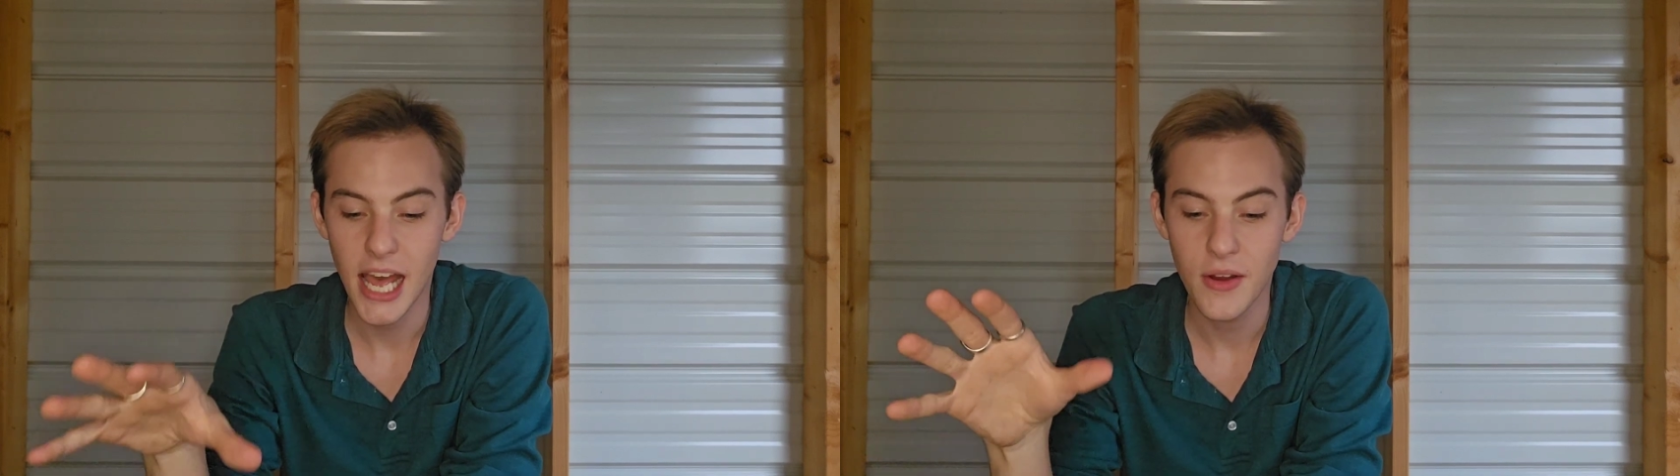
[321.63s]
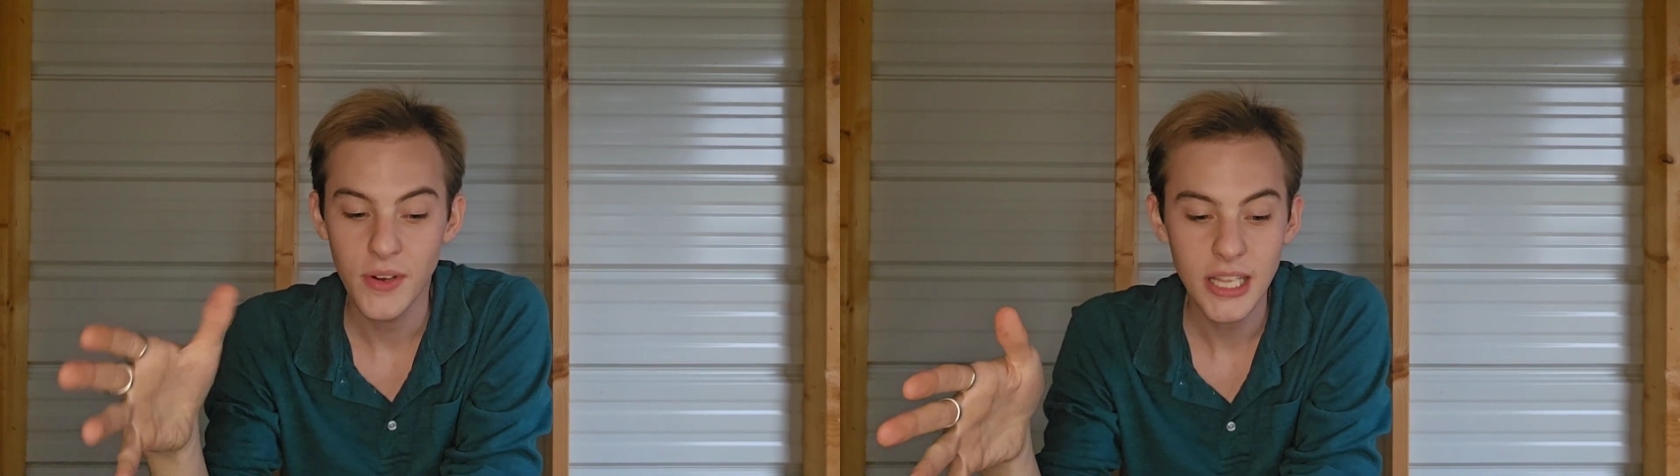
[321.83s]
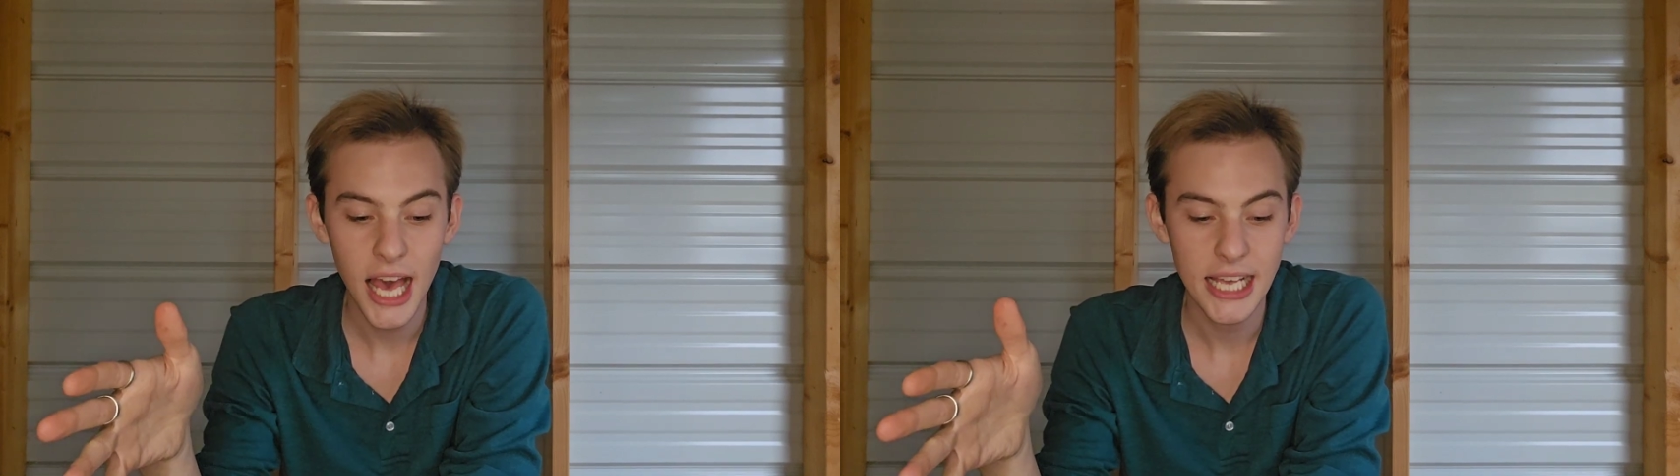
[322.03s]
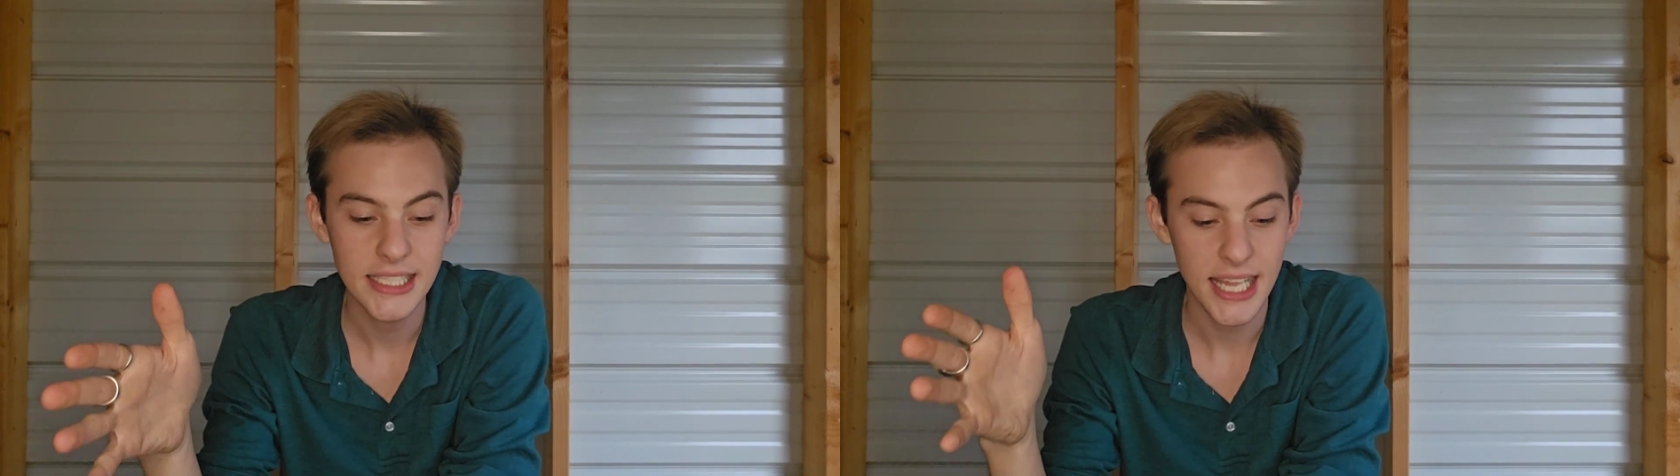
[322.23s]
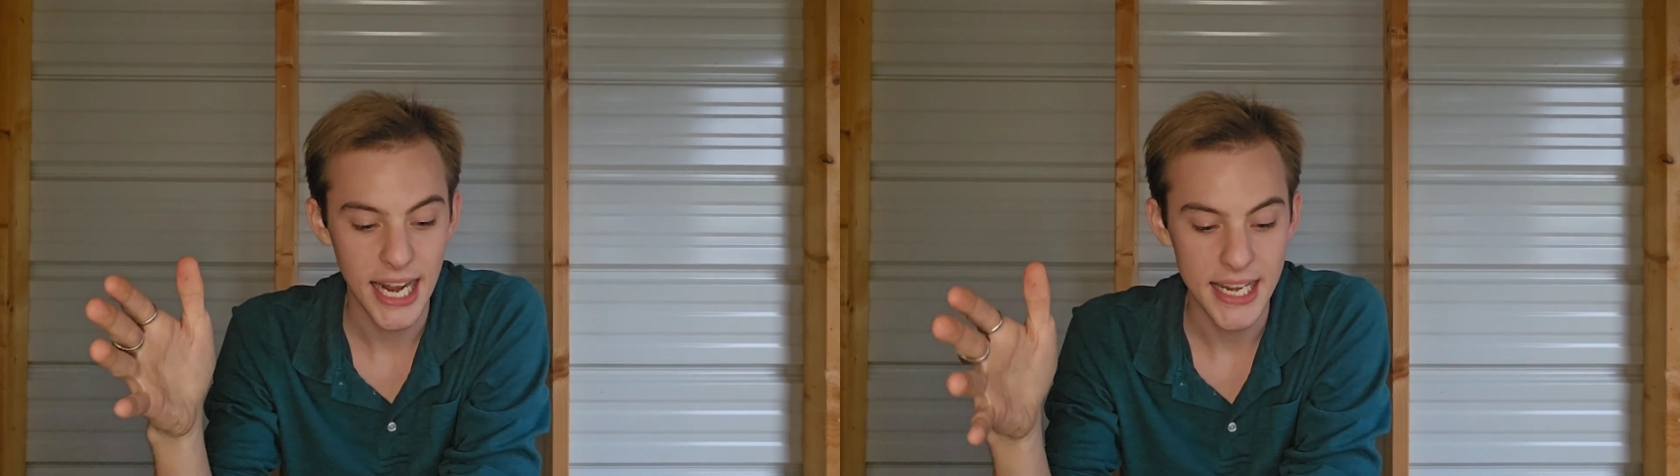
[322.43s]
I realized
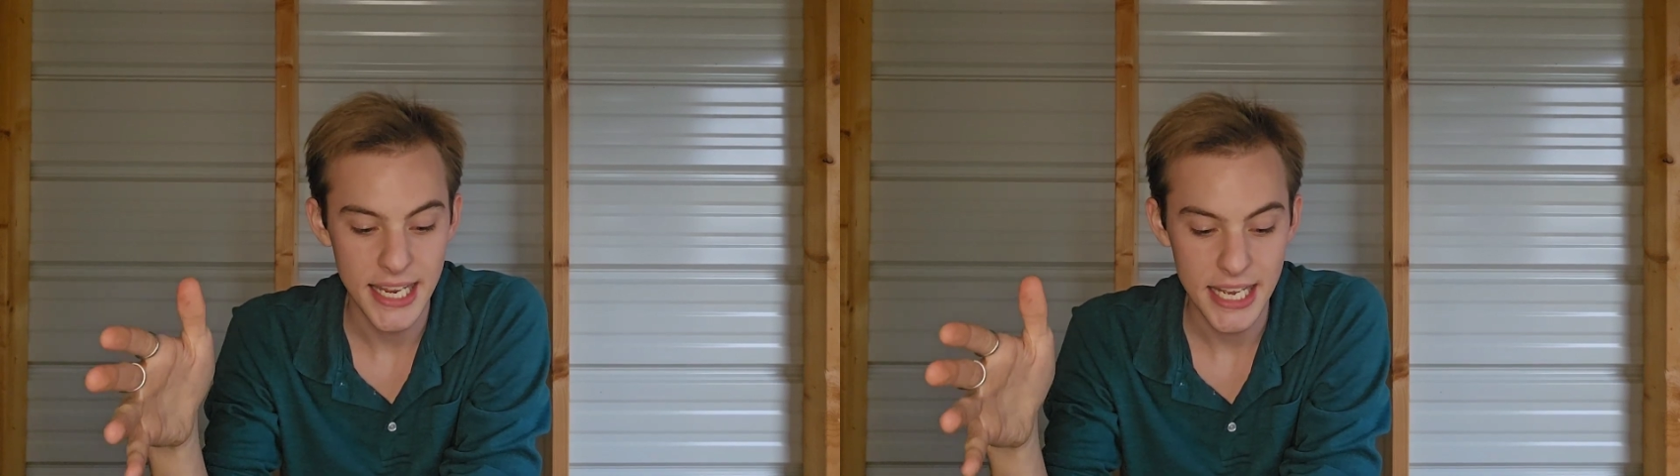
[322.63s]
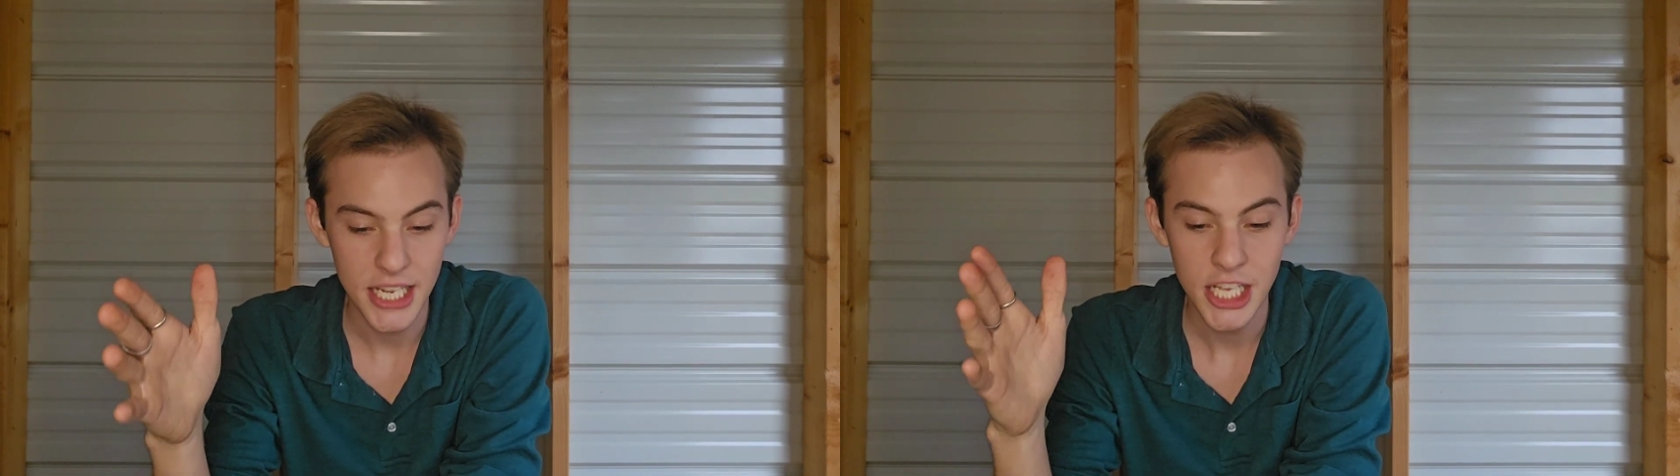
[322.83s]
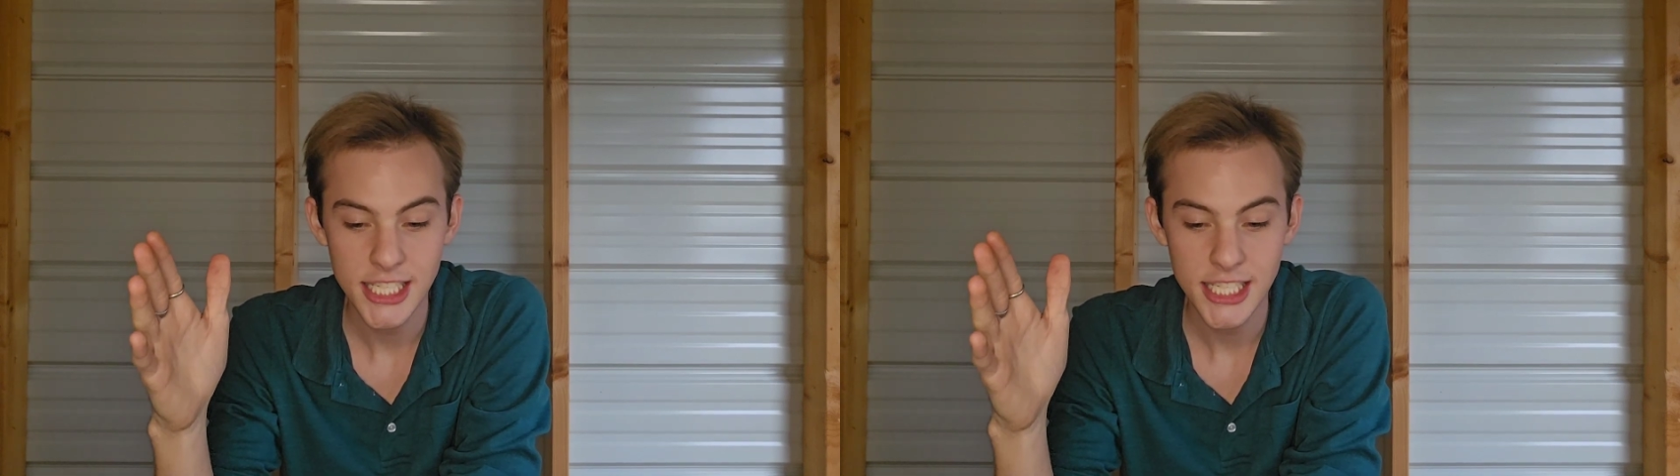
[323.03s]
that I needed